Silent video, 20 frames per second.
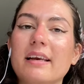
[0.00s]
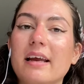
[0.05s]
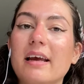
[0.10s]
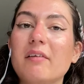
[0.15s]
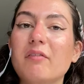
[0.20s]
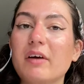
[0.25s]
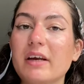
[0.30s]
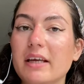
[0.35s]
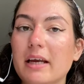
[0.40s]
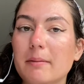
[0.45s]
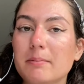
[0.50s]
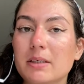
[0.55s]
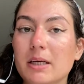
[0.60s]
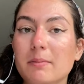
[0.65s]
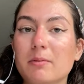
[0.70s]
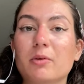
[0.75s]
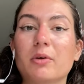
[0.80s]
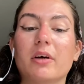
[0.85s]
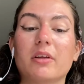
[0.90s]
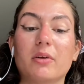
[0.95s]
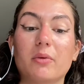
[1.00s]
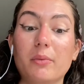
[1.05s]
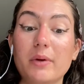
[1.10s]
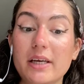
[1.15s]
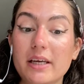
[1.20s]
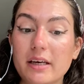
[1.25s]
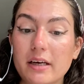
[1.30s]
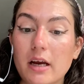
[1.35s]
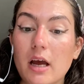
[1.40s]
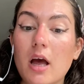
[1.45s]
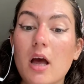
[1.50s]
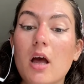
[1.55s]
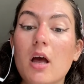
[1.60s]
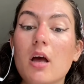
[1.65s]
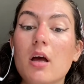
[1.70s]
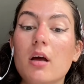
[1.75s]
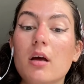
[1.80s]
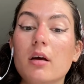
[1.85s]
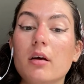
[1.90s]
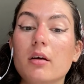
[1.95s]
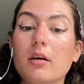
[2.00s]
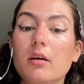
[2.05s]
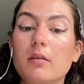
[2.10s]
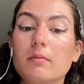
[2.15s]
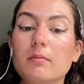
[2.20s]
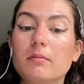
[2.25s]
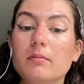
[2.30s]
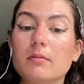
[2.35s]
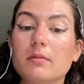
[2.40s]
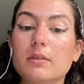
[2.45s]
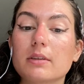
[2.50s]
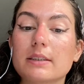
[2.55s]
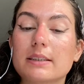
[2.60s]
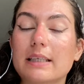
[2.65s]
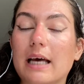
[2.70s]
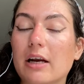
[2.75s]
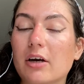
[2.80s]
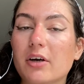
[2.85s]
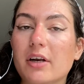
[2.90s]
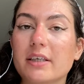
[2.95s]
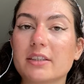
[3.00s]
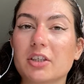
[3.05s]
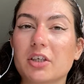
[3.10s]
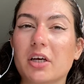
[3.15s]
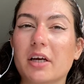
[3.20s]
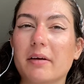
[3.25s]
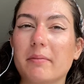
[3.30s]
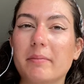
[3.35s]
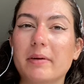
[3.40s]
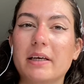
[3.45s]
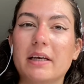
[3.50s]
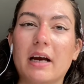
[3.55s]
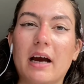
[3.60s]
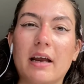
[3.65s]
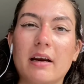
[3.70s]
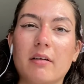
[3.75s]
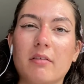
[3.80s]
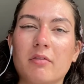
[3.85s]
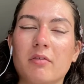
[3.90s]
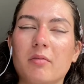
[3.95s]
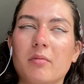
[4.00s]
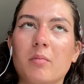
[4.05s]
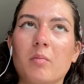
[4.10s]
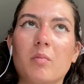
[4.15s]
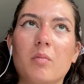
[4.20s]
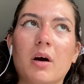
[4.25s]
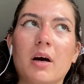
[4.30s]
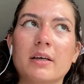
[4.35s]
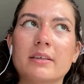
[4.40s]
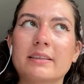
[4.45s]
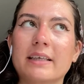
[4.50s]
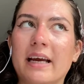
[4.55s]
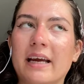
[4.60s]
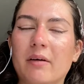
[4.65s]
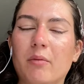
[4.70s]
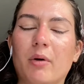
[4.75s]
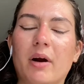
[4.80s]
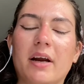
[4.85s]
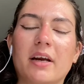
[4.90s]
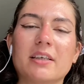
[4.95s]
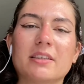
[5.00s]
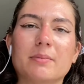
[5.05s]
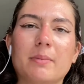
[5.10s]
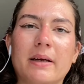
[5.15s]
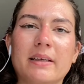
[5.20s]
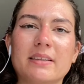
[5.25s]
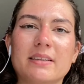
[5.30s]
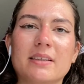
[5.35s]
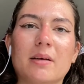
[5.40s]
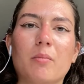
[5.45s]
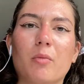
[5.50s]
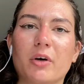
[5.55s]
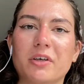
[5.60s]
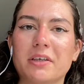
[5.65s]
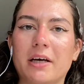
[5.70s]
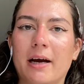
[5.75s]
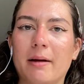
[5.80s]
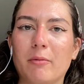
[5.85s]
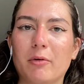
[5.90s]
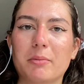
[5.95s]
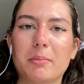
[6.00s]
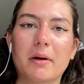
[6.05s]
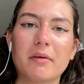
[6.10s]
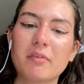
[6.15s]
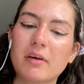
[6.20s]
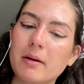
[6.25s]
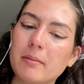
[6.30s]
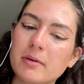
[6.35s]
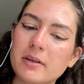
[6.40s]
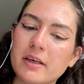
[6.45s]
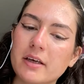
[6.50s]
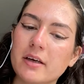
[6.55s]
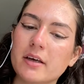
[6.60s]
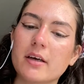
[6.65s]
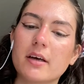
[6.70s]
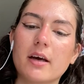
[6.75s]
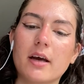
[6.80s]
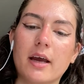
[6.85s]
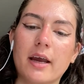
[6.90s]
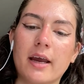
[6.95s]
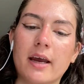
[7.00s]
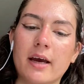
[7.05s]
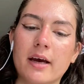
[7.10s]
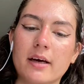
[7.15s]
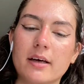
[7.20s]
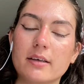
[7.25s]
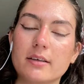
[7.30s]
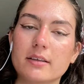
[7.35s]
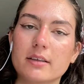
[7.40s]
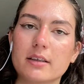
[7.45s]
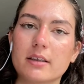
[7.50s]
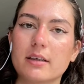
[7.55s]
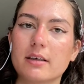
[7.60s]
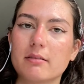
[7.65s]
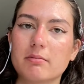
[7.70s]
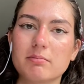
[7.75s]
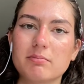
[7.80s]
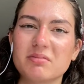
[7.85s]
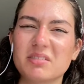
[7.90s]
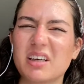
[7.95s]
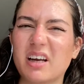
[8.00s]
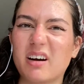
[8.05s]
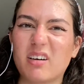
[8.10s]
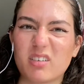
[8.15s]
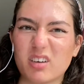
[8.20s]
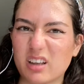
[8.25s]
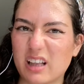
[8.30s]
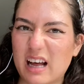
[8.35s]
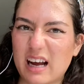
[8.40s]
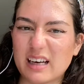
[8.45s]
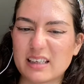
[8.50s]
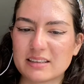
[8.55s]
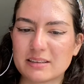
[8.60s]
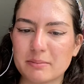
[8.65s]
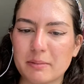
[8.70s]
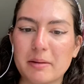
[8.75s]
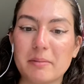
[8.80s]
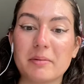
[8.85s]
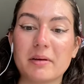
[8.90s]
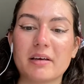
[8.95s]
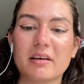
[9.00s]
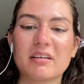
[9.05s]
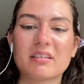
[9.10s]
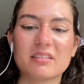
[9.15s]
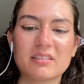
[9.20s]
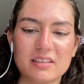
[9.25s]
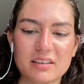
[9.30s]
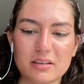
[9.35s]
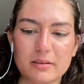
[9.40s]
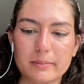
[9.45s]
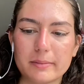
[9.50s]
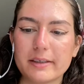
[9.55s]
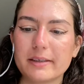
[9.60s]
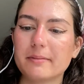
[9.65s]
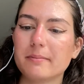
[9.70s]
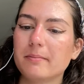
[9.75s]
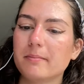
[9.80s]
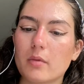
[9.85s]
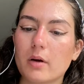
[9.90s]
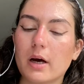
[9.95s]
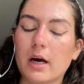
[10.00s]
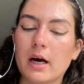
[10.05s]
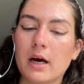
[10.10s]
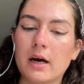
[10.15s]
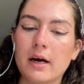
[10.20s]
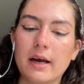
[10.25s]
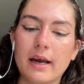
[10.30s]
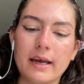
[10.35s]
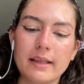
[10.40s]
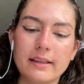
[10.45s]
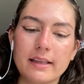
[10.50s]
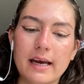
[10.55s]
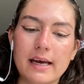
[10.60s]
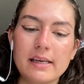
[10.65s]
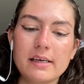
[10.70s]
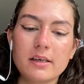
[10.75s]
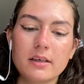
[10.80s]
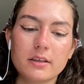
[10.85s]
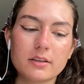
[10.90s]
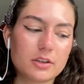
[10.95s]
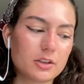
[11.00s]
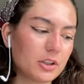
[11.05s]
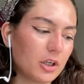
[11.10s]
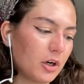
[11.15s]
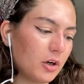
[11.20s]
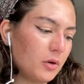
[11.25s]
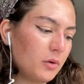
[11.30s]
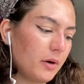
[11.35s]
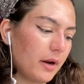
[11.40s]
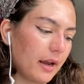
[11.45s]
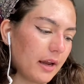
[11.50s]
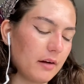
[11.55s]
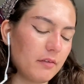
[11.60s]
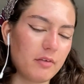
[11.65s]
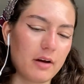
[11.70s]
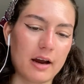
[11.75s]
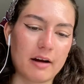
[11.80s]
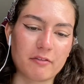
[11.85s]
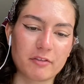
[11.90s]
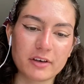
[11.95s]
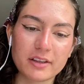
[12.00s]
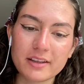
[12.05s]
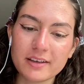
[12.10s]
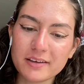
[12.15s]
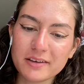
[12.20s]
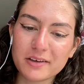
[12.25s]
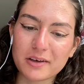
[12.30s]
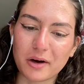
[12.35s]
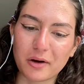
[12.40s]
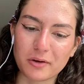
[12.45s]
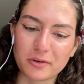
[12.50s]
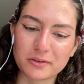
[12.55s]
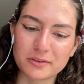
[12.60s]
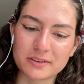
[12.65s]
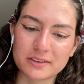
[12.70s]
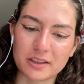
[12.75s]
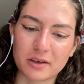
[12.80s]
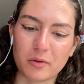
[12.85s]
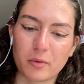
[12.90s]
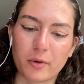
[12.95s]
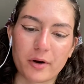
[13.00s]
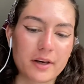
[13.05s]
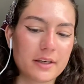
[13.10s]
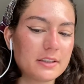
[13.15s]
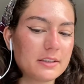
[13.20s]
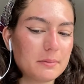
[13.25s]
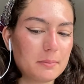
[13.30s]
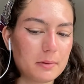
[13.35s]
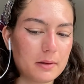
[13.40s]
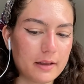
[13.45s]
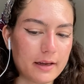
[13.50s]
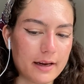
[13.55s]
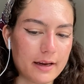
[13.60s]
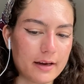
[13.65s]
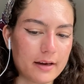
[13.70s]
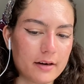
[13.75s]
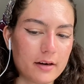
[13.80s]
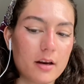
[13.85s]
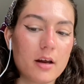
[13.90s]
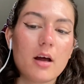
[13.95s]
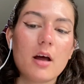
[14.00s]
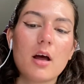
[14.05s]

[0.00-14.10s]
if I kept up throughout the week, Saturdays are going to be kind of a day where I could spend some more time with my family and kind of relax maybe a little bit. And then, so if everything goes according to plan,